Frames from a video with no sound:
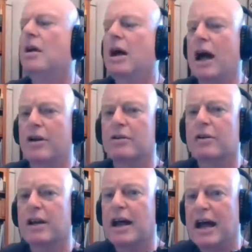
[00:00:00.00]
How
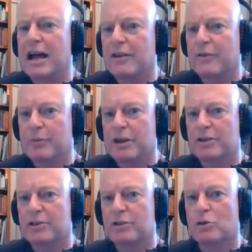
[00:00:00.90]
could I have
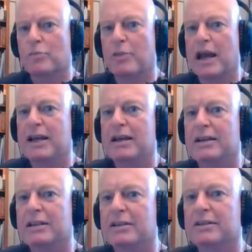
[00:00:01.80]
been so blind?